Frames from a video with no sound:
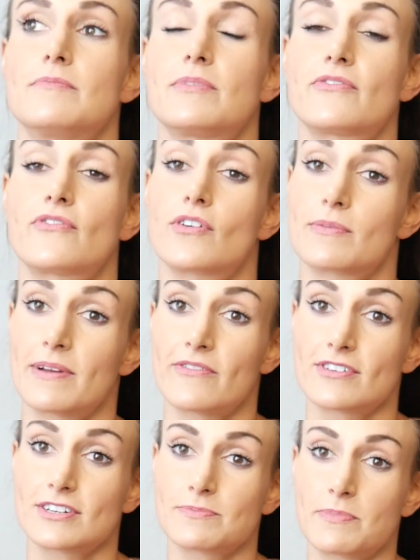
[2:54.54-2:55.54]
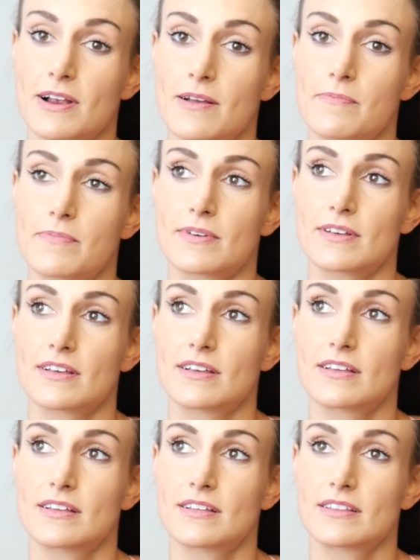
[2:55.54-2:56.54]
before my first prep,
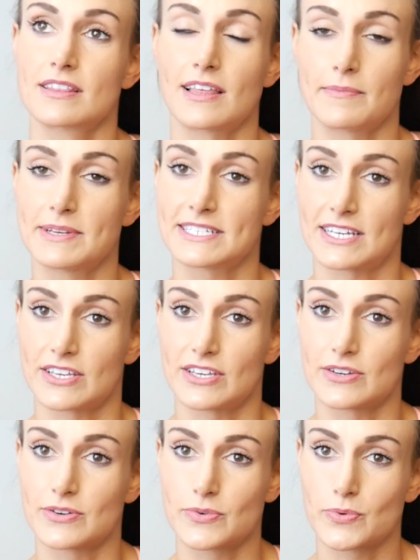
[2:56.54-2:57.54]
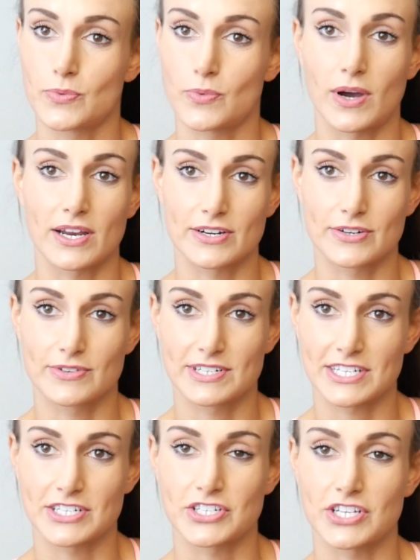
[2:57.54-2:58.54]
let me tell you, water
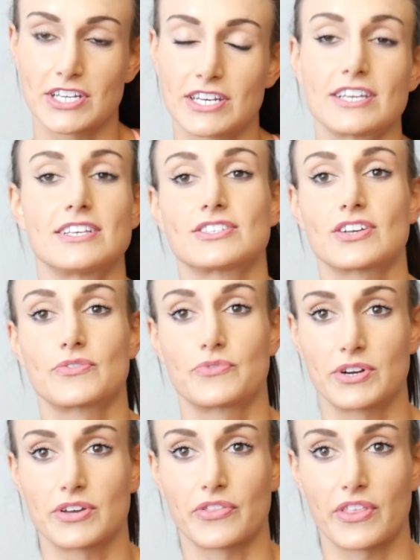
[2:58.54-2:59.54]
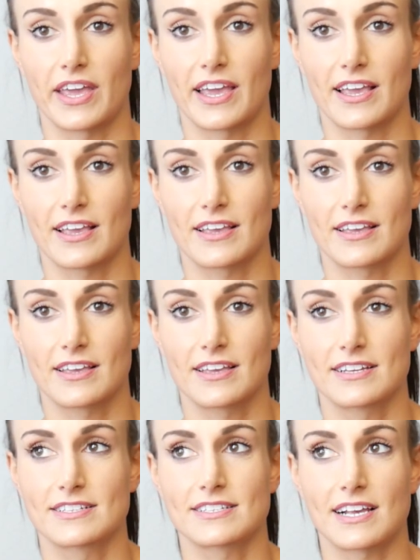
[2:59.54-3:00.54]
retention is a real thing.
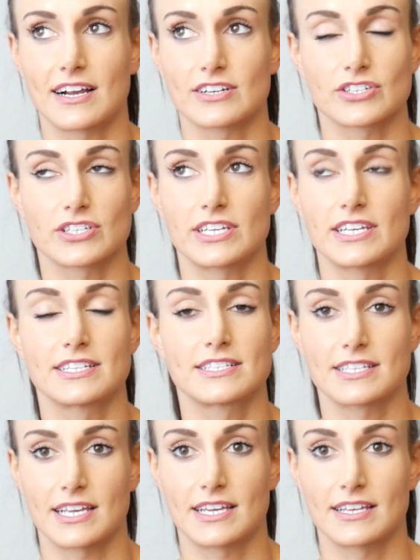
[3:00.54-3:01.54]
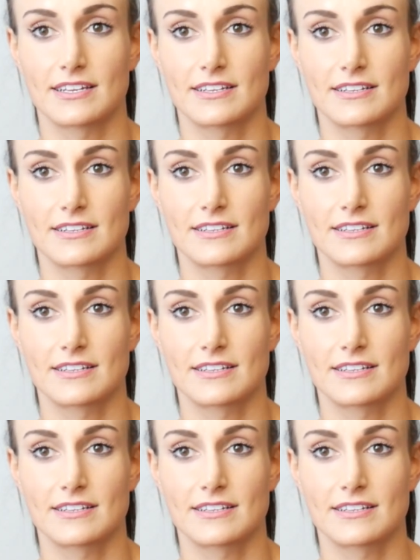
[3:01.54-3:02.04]
It's actually insane.